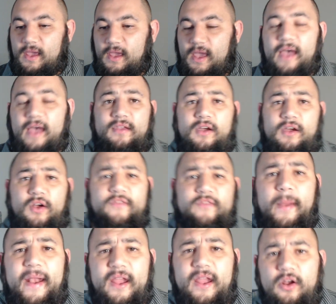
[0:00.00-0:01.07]
How's it going,
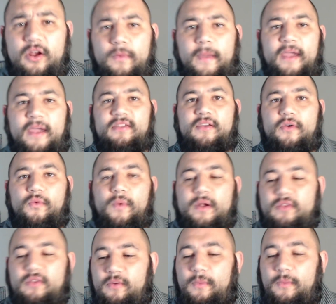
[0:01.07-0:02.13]
everybody? Arthur Reyes here,
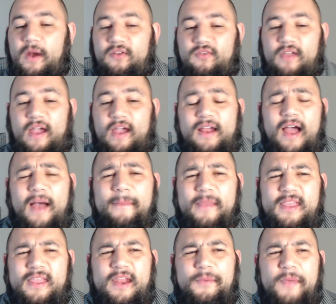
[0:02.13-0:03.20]
WhinnersandWhiners.com,
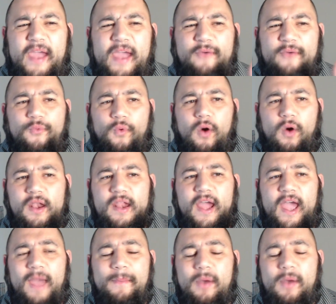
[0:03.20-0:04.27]
and today we have one
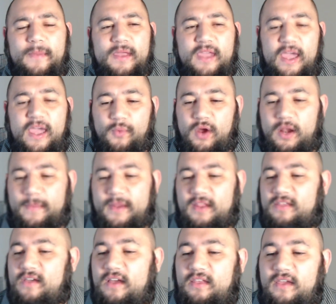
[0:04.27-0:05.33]
MLB game we're going to be
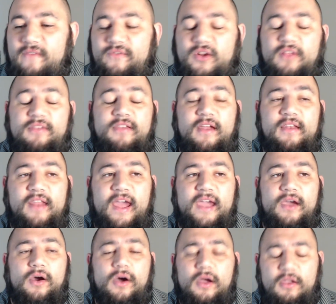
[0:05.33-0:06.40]
discussing for the
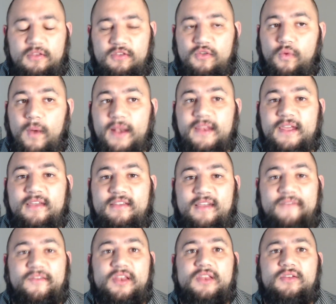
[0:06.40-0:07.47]
Sunday, August
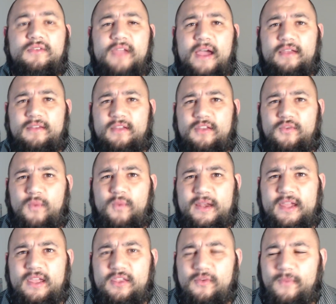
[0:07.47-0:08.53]
27,
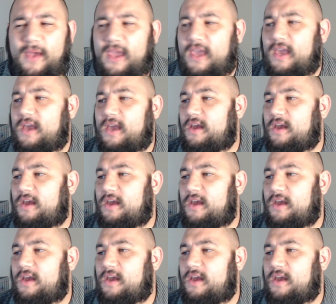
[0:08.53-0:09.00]
2023